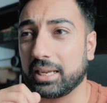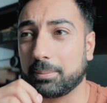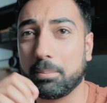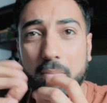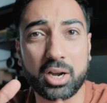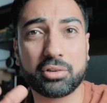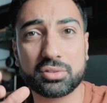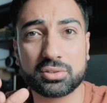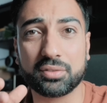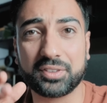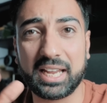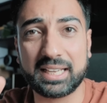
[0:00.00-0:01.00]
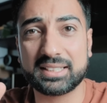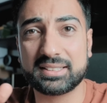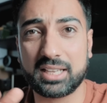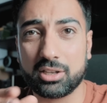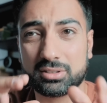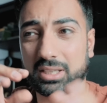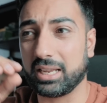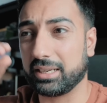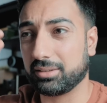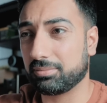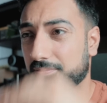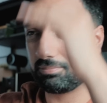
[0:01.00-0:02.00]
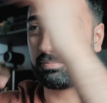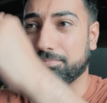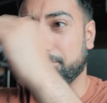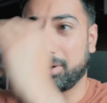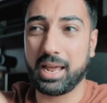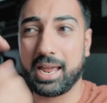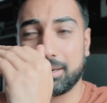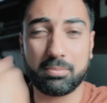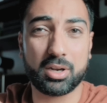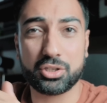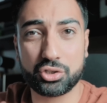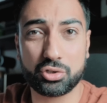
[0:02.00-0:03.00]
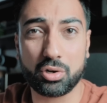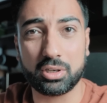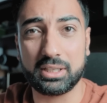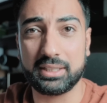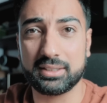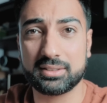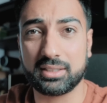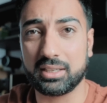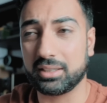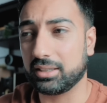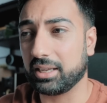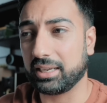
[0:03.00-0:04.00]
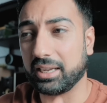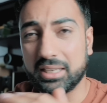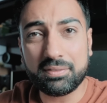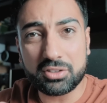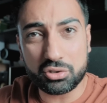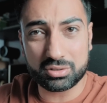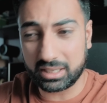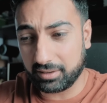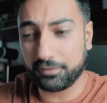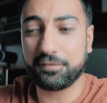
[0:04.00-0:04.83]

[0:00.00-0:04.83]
like Microsoft Excel to like plan my shot list, and like I even used like a